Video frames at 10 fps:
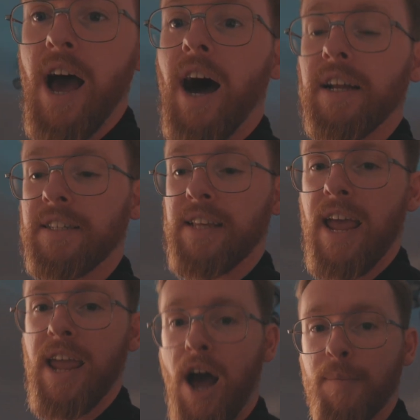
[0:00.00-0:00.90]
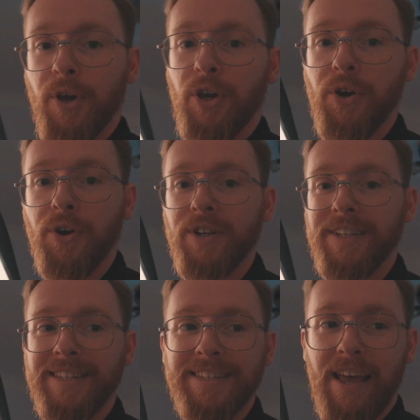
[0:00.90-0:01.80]
I'd say I'm a good
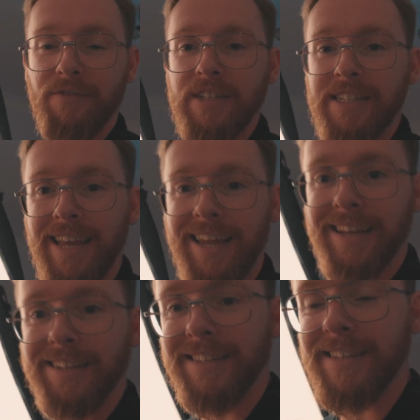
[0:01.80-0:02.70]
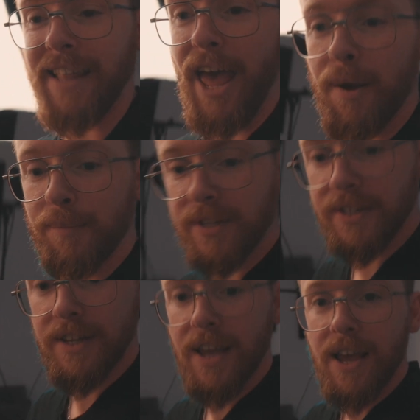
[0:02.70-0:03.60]
17
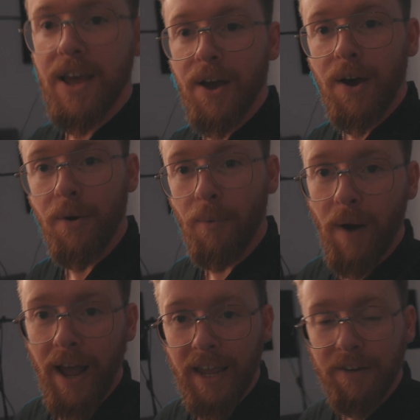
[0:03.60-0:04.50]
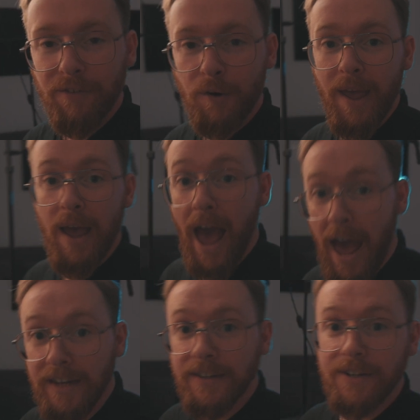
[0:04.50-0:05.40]
steps away from it
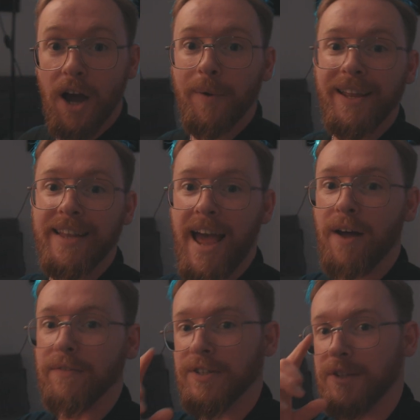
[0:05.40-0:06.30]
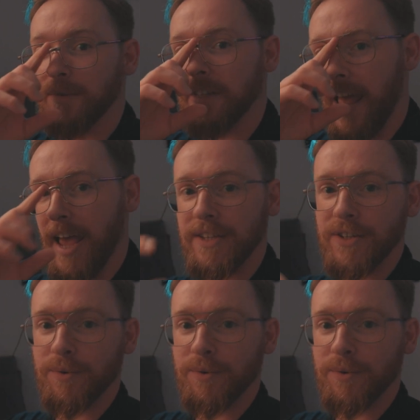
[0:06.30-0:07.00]
and going down some stairs as